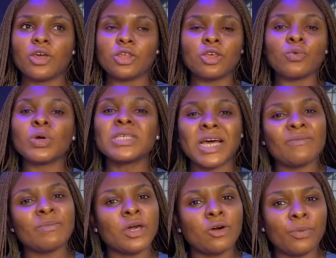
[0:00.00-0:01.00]
you want to have
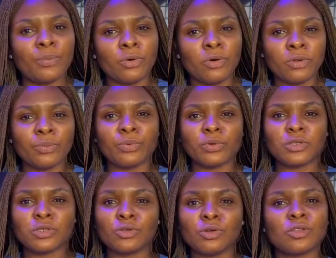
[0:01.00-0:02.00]
makeup on but
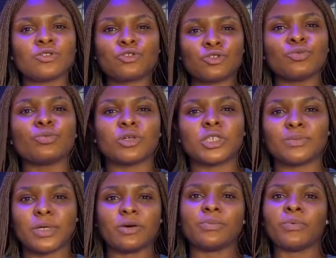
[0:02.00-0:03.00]
not too much
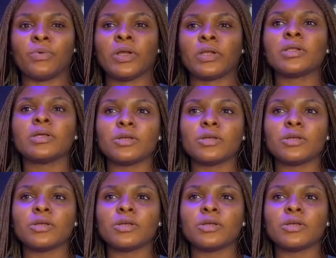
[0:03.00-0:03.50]
makeup on.